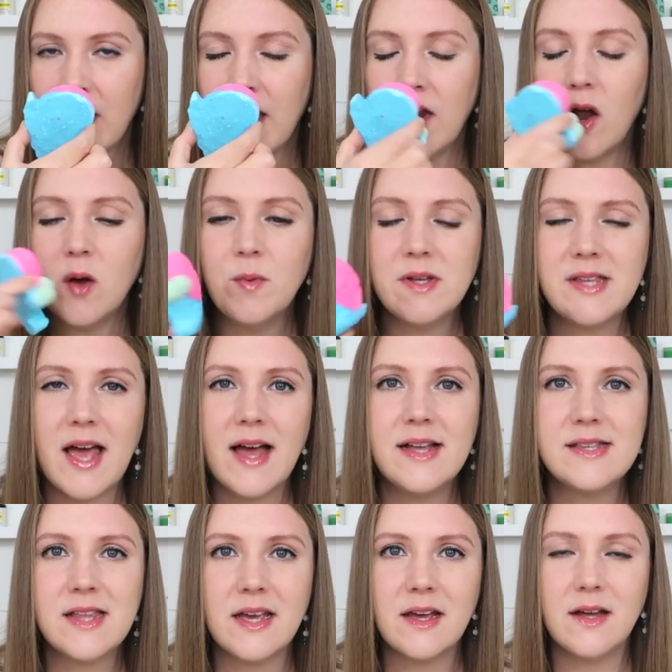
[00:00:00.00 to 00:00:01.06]
It almost
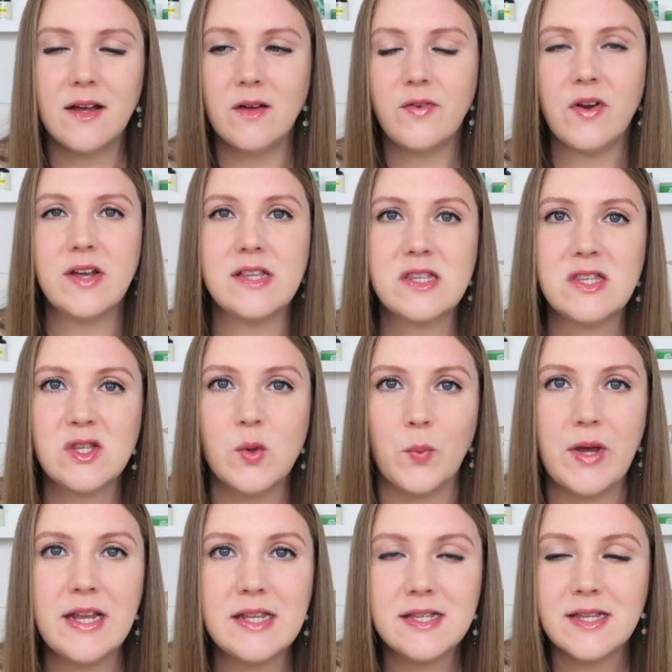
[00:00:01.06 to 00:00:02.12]
has like a, a very
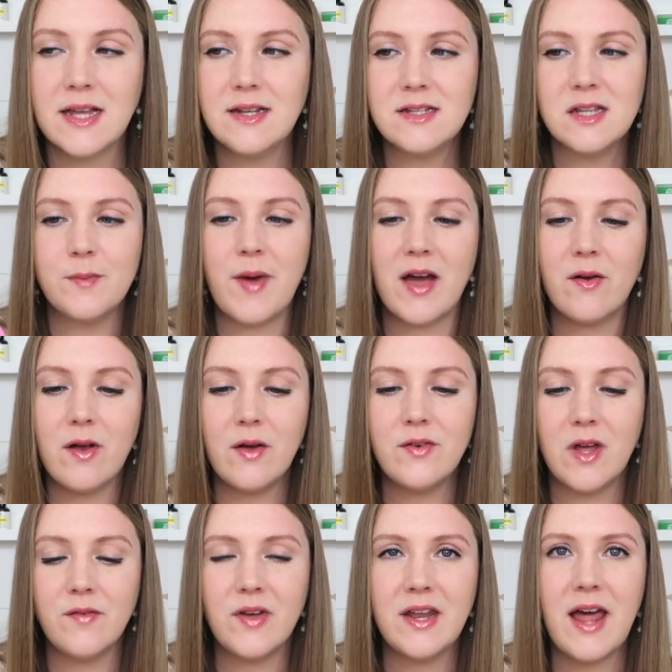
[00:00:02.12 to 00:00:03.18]
sweet scent to the background
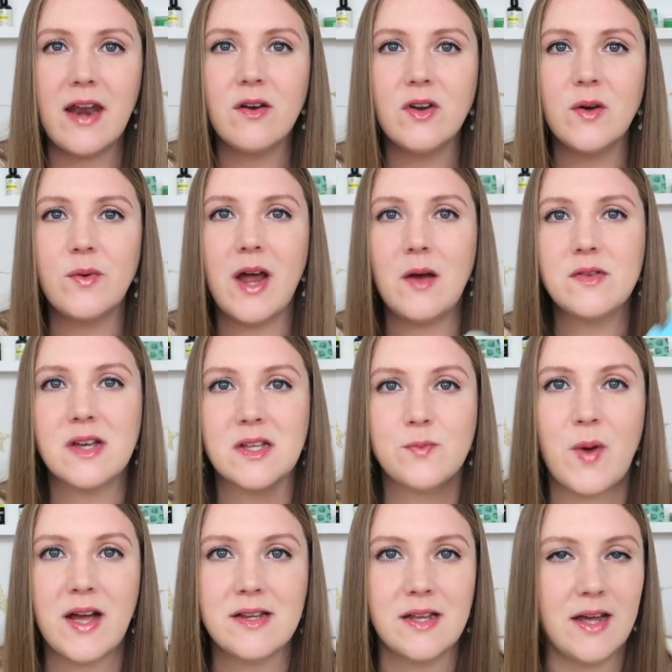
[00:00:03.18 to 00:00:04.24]
of it. I don't know what I was
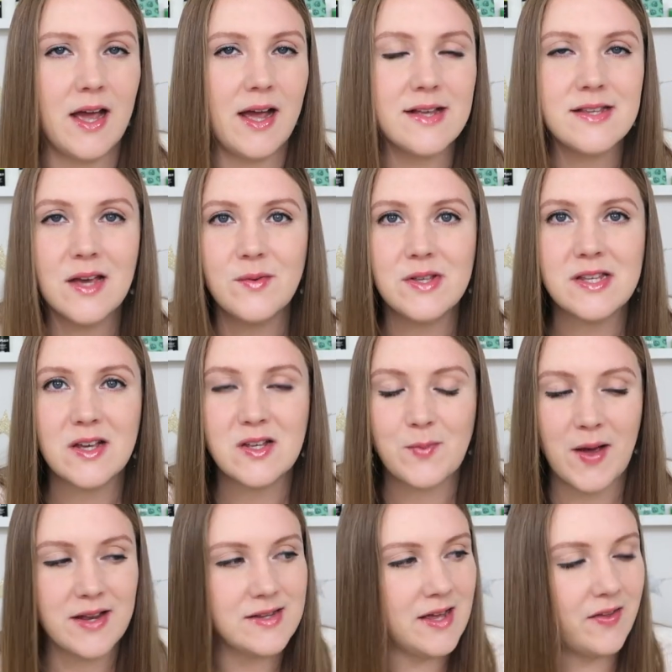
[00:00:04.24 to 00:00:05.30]
expecting. I guess I was
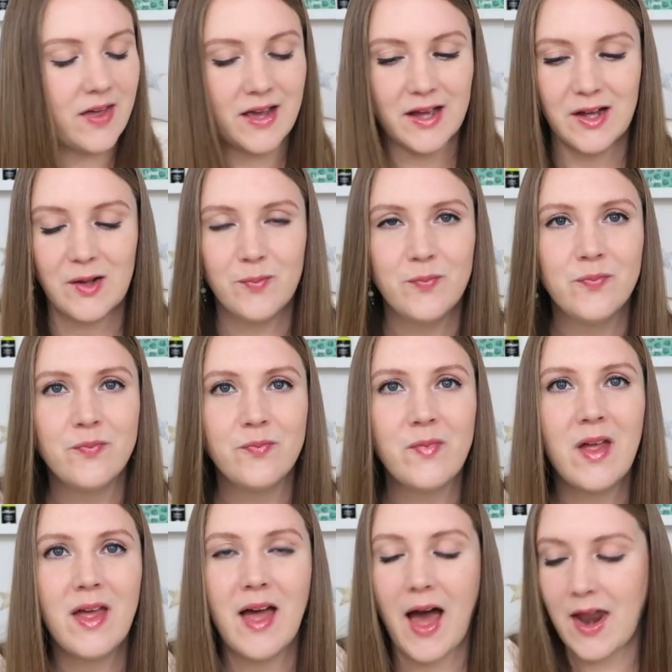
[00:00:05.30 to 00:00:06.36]
expecting like a
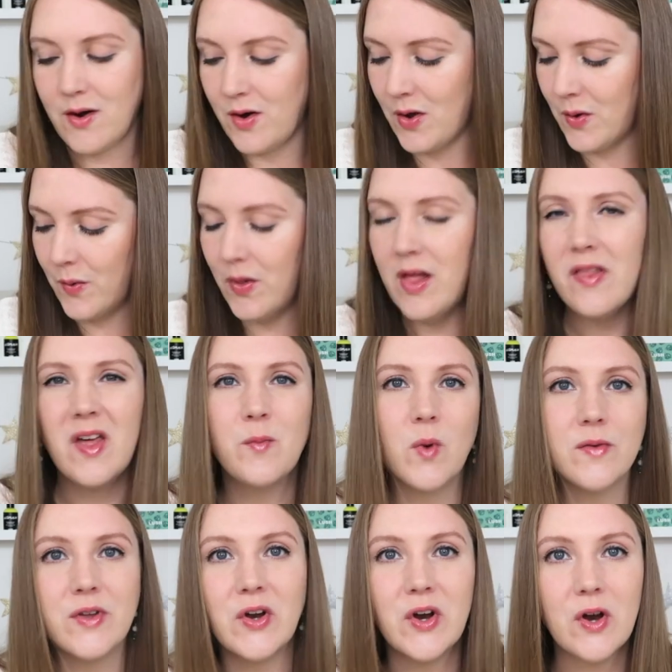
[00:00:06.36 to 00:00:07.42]
I don't know, like more
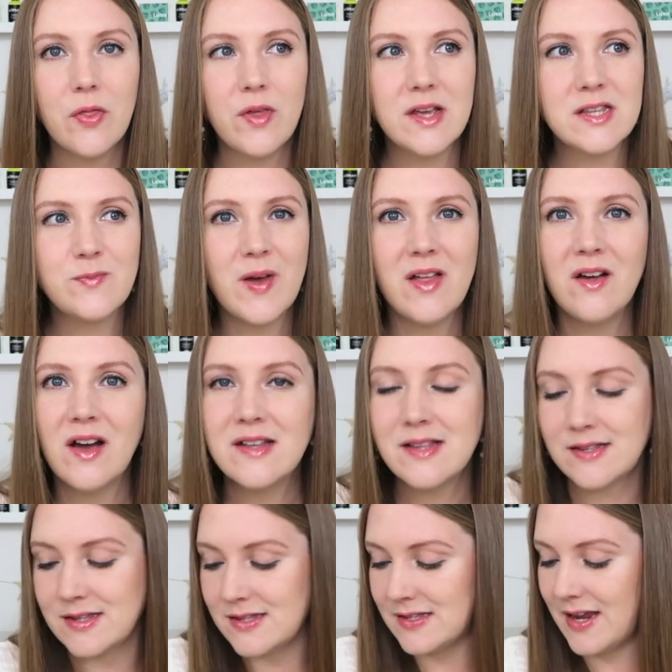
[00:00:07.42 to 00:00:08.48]
of an earthy smell because
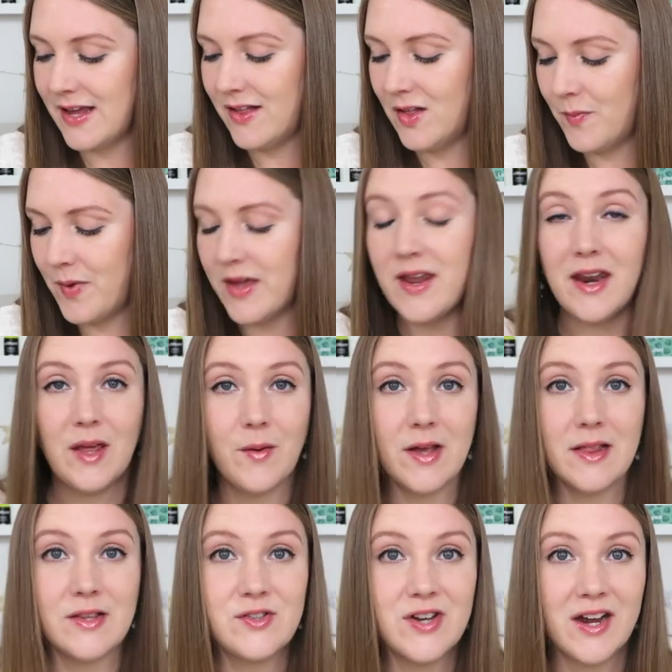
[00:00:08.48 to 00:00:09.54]
it's a snail. But
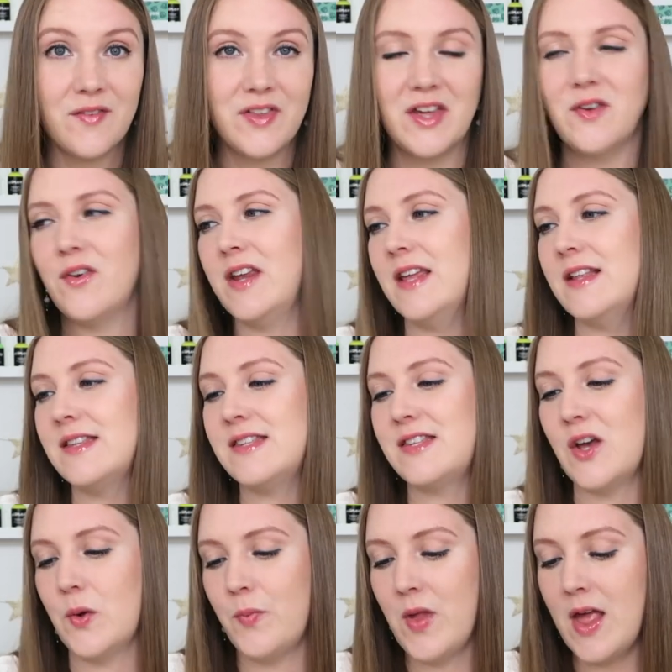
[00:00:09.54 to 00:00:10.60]
anyway, let's check out the ingredients.
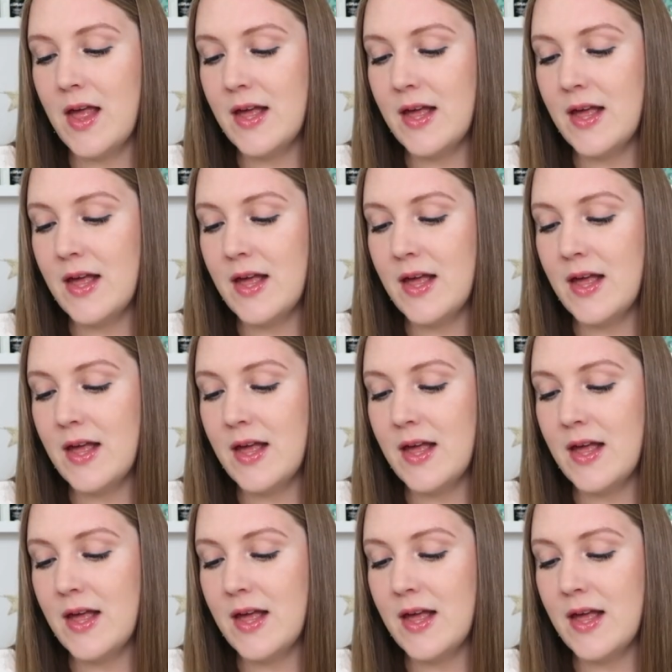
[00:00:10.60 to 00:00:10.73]
So